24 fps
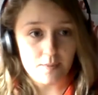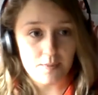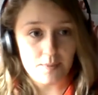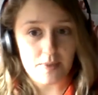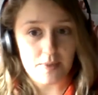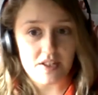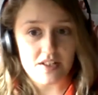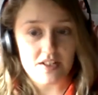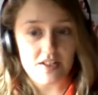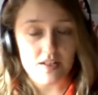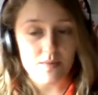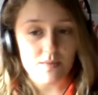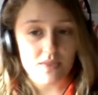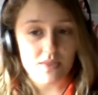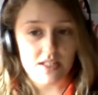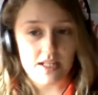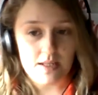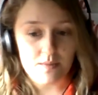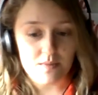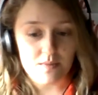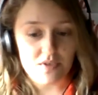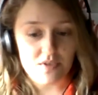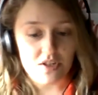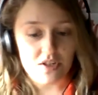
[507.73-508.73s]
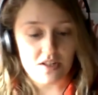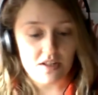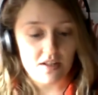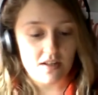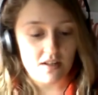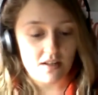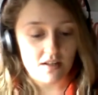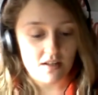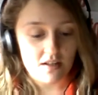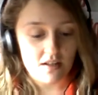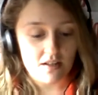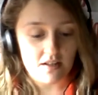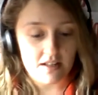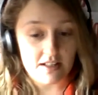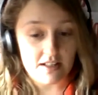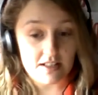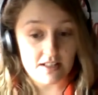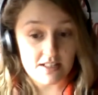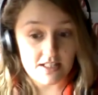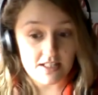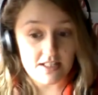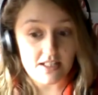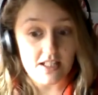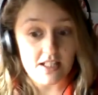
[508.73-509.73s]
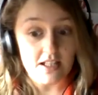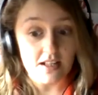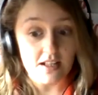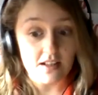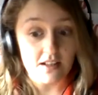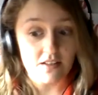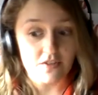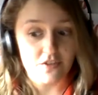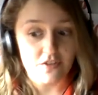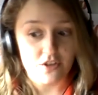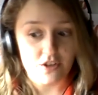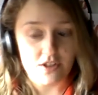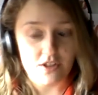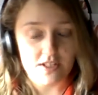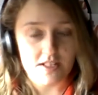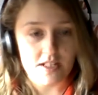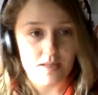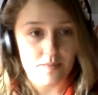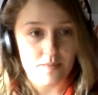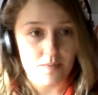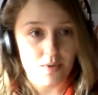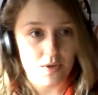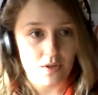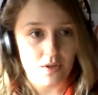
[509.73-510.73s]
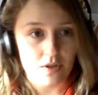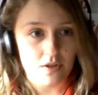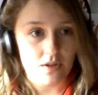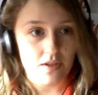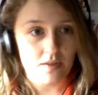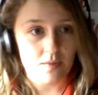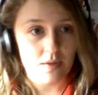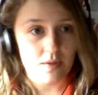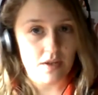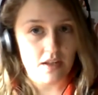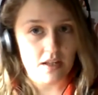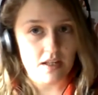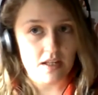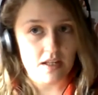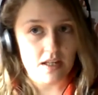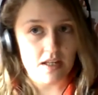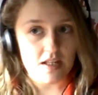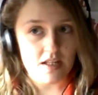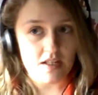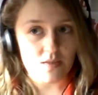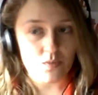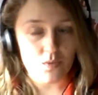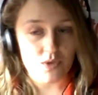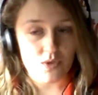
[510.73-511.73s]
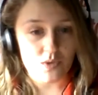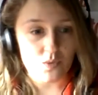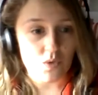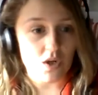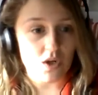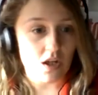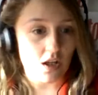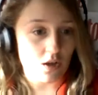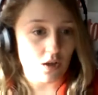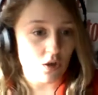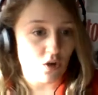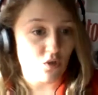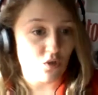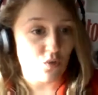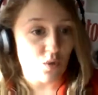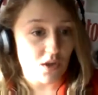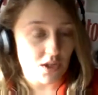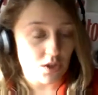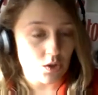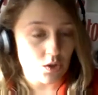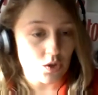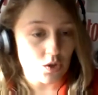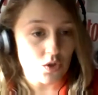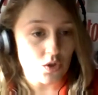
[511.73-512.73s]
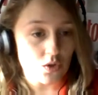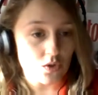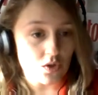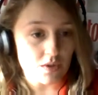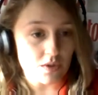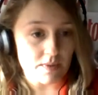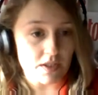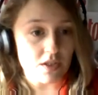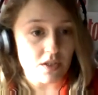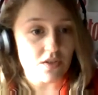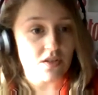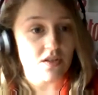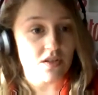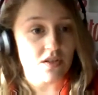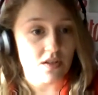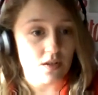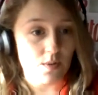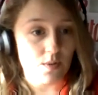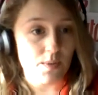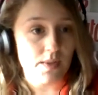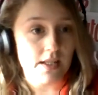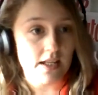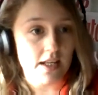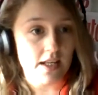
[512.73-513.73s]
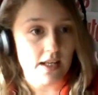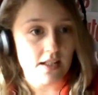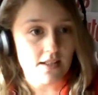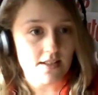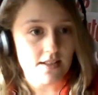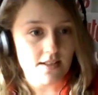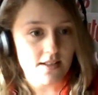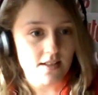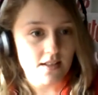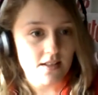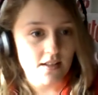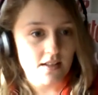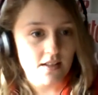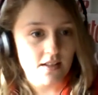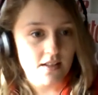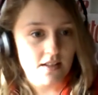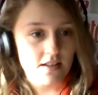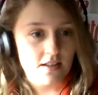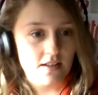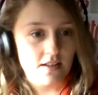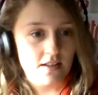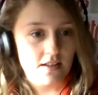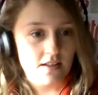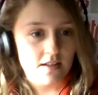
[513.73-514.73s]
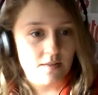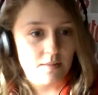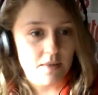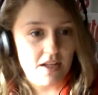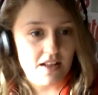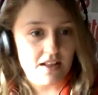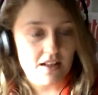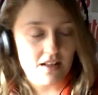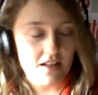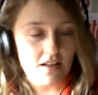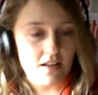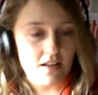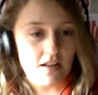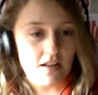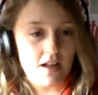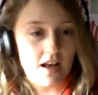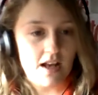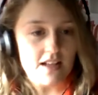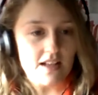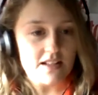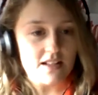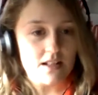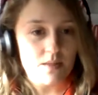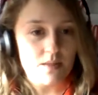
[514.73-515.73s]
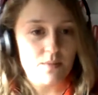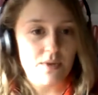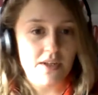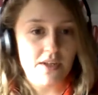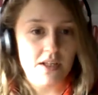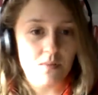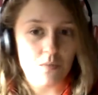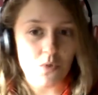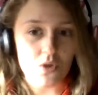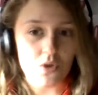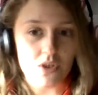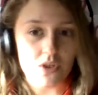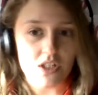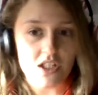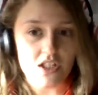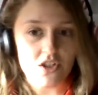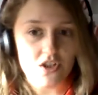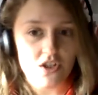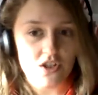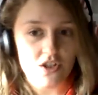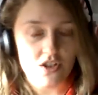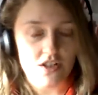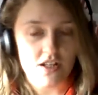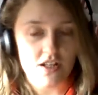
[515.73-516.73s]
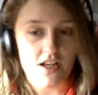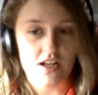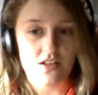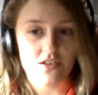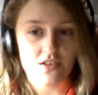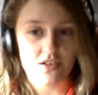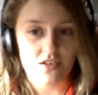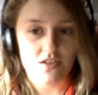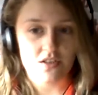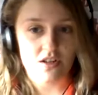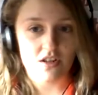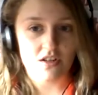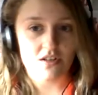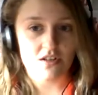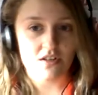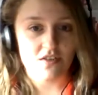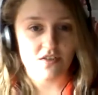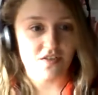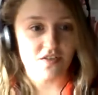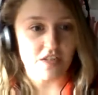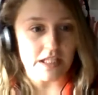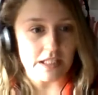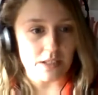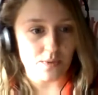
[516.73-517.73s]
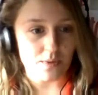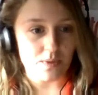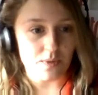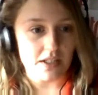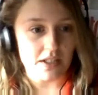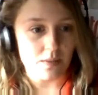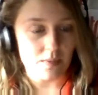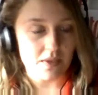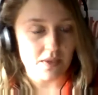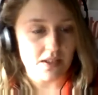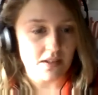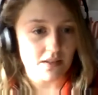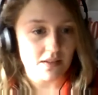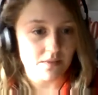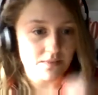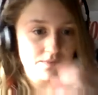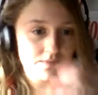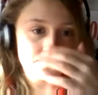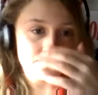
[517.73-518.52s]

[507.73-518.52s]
But sometimes it, like today, for example, it was a lot of one-on-twos because it's the weekend. I think as they bring in more teachers, that'll start to fade away a bit.